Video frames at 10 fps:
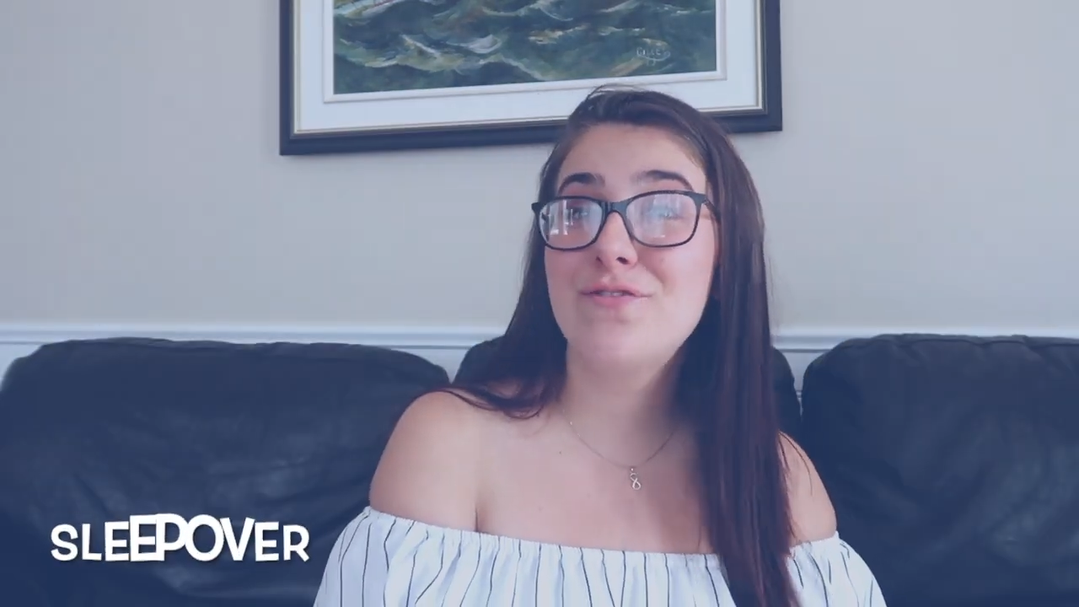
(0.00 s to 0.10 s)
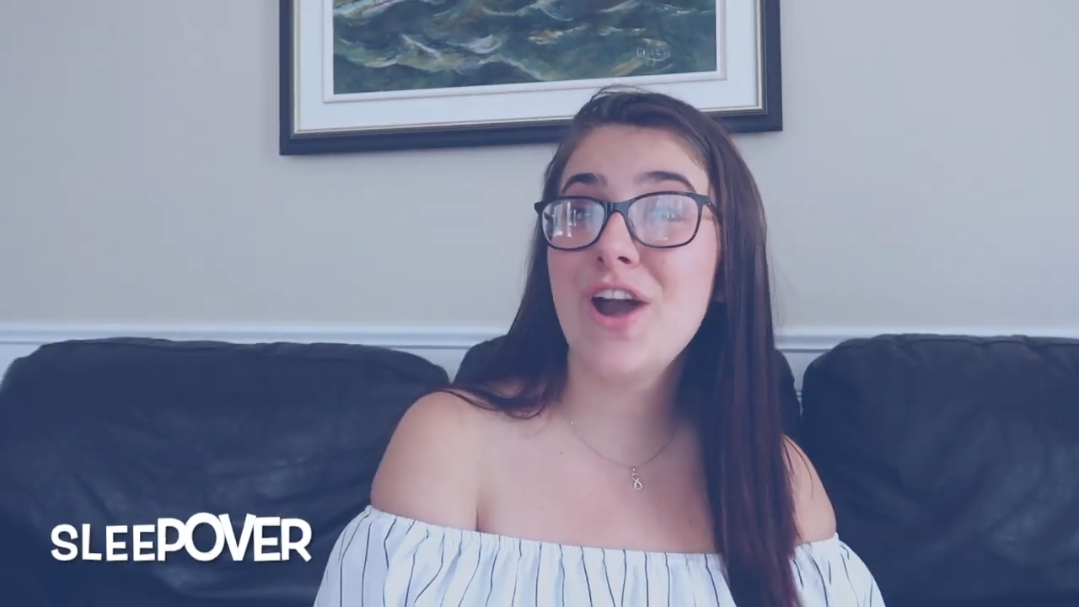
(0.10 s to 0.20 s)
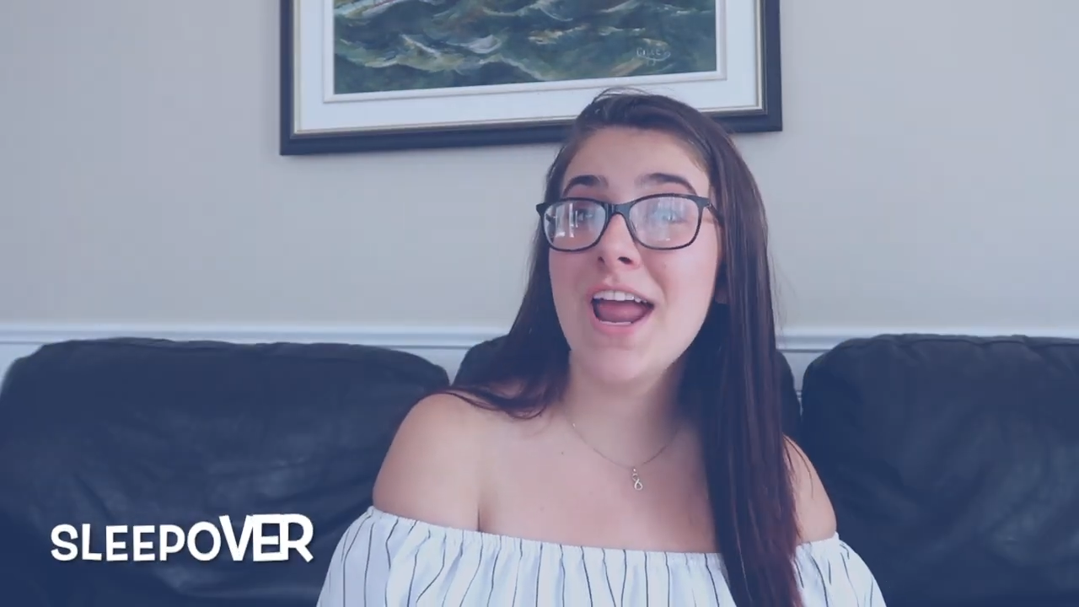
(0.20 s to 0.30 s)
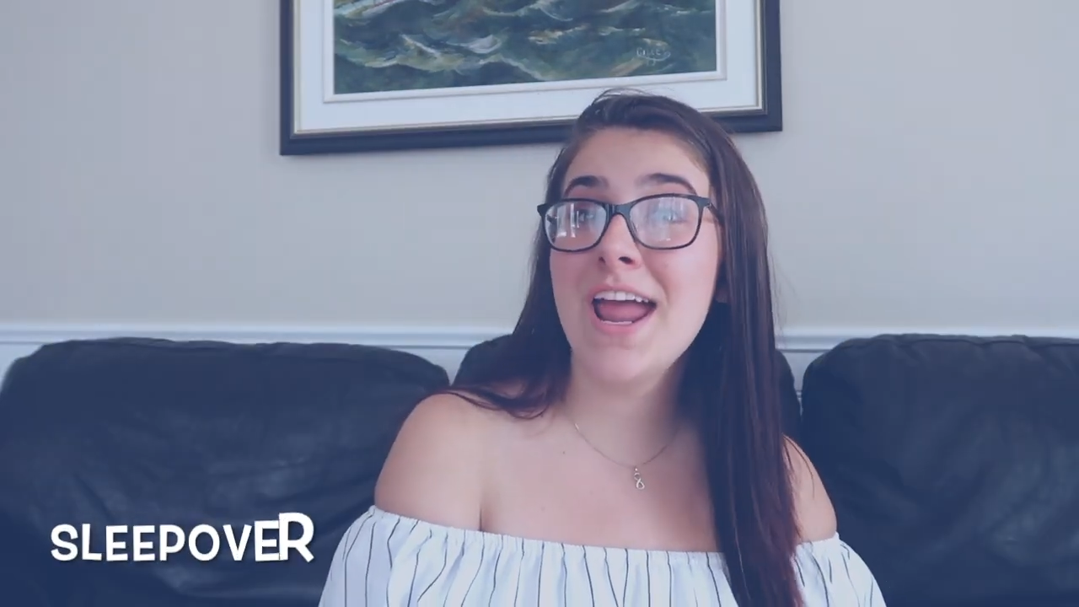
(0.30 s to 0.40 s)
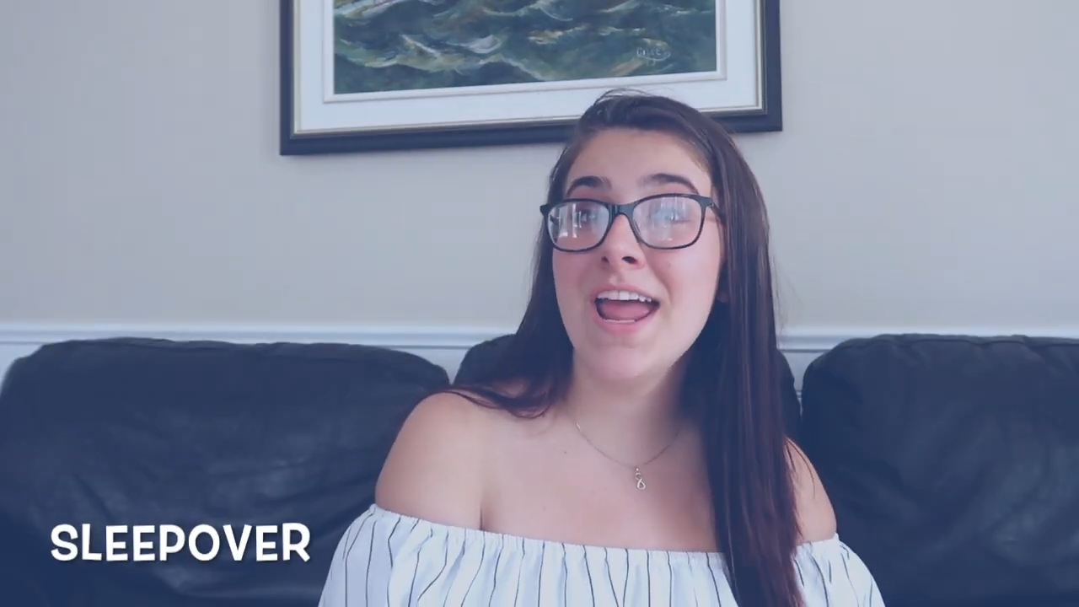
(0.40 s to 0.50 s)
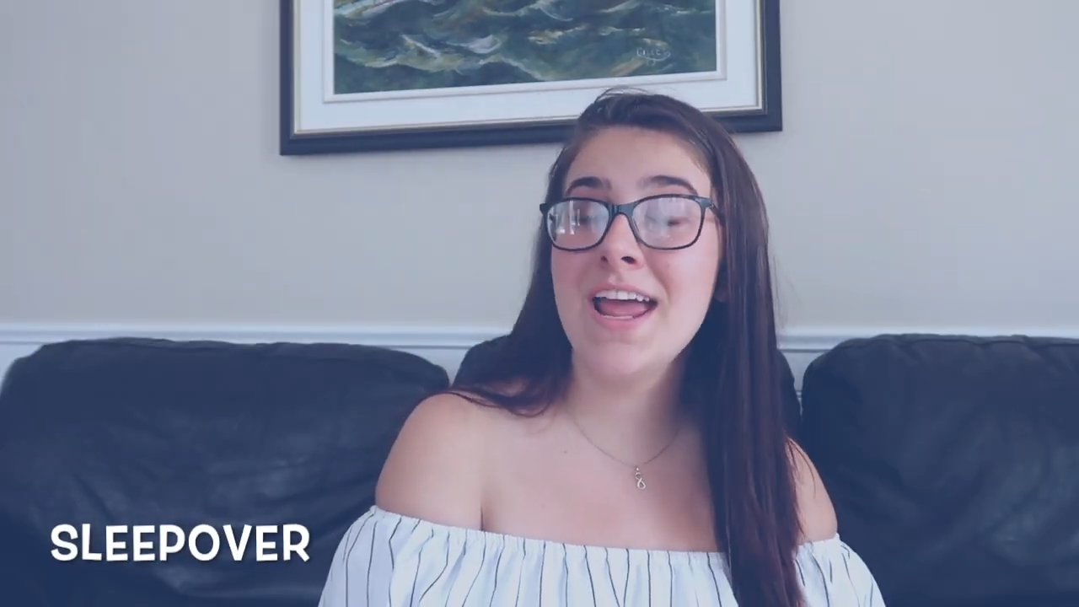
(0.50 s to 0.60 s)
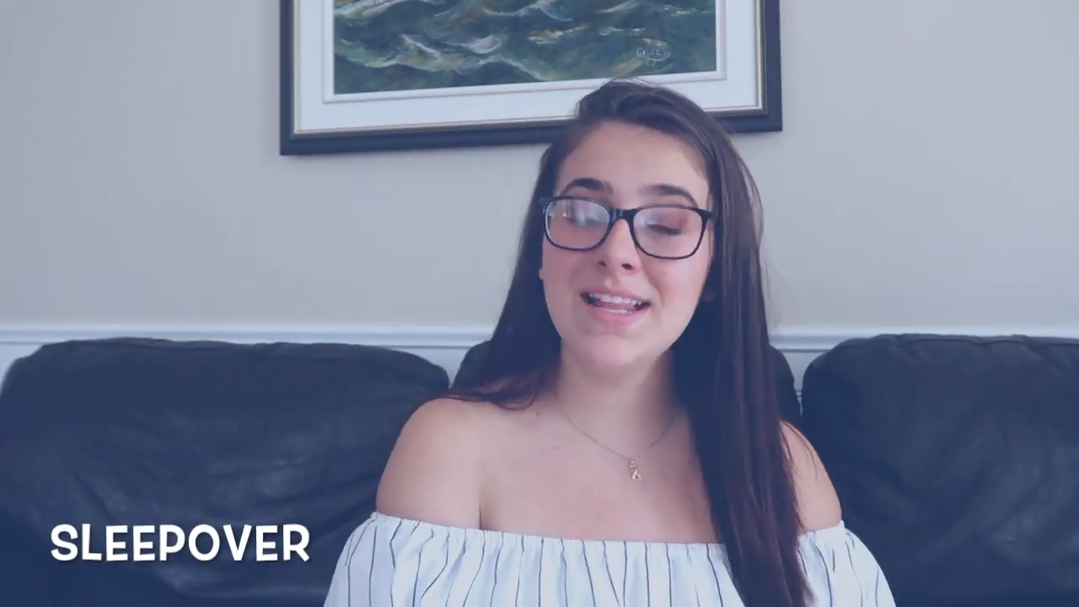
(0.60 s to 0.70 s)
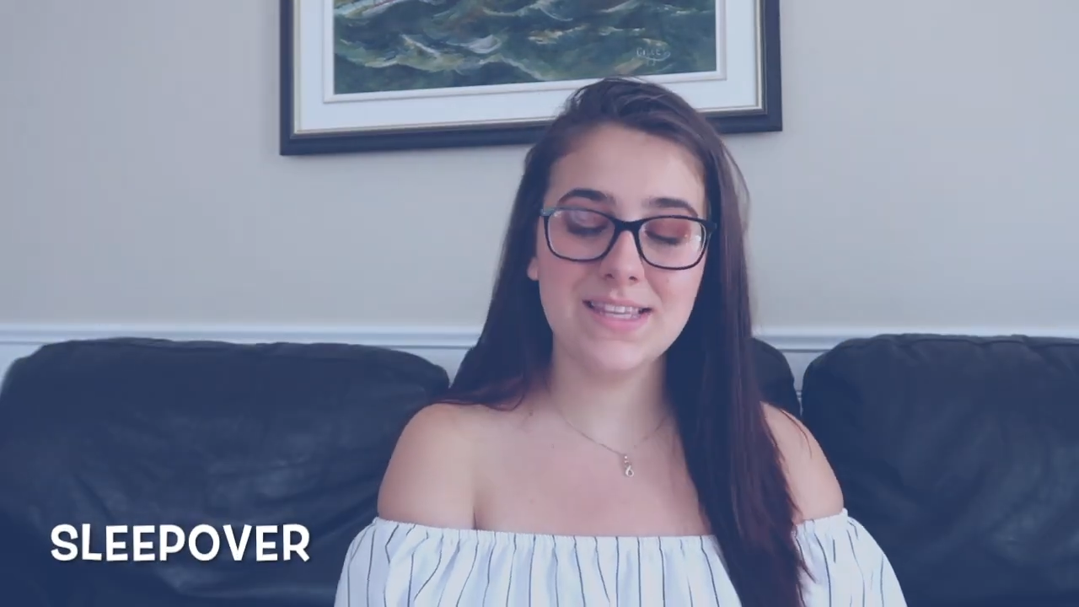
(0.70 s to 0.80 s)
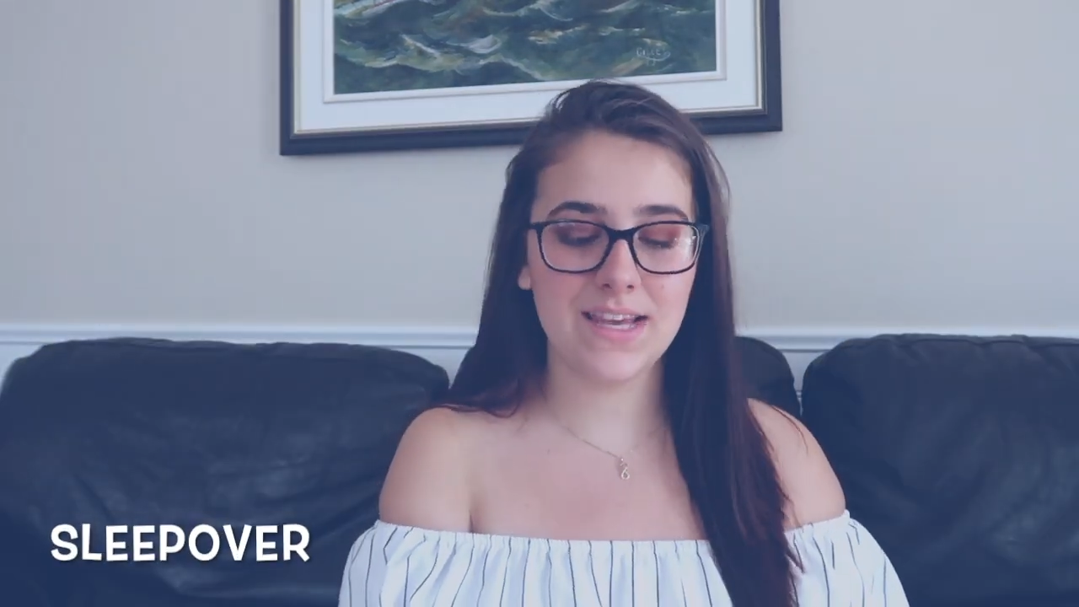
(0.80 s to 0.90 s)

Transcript: friends